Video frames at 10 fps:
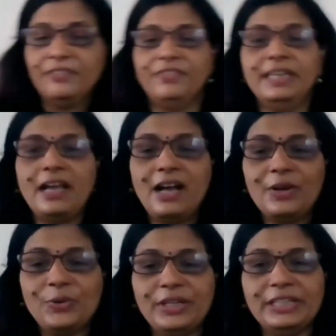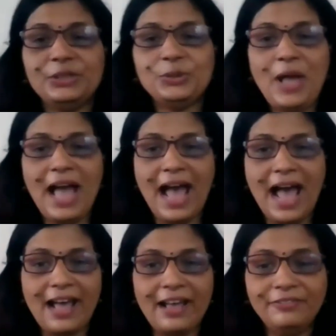we are going to
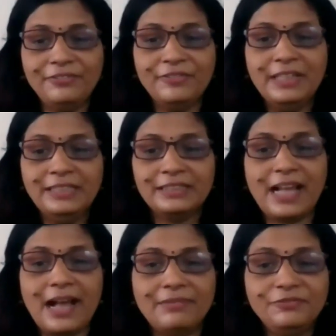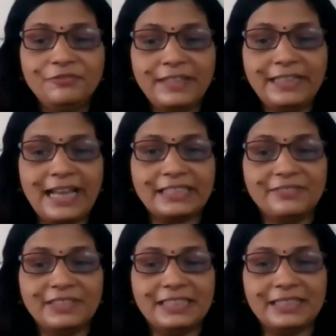have some fun
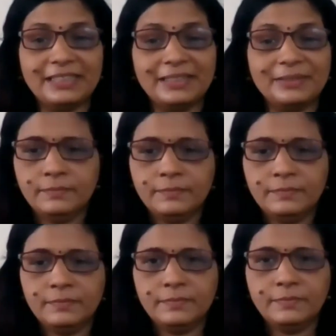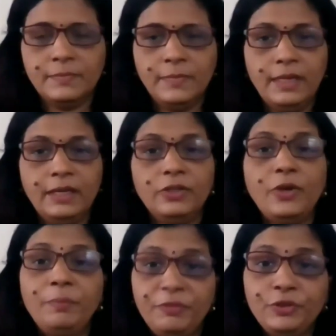activity. Now
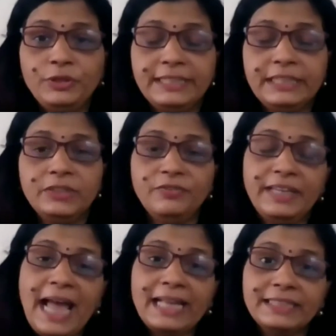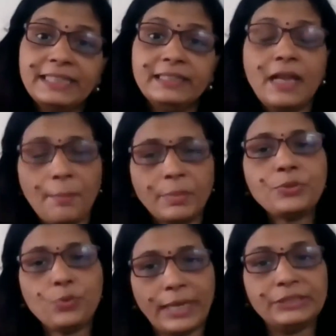before this, we had done
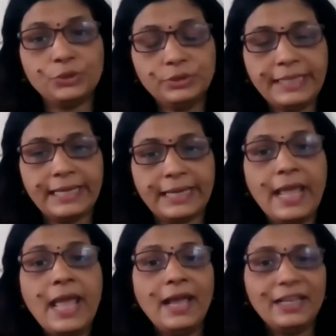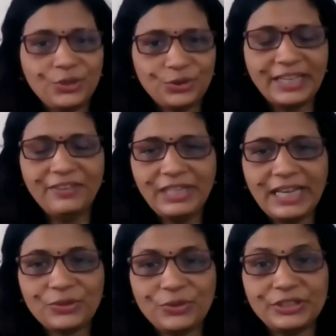numbers 1 to 10. And today we
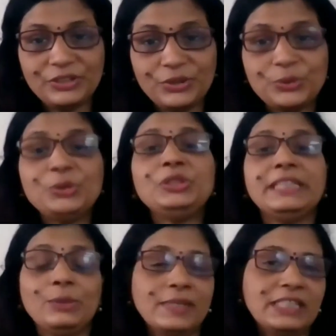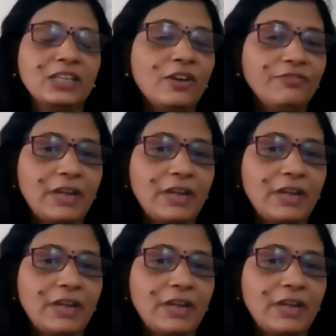are going to do sequencing of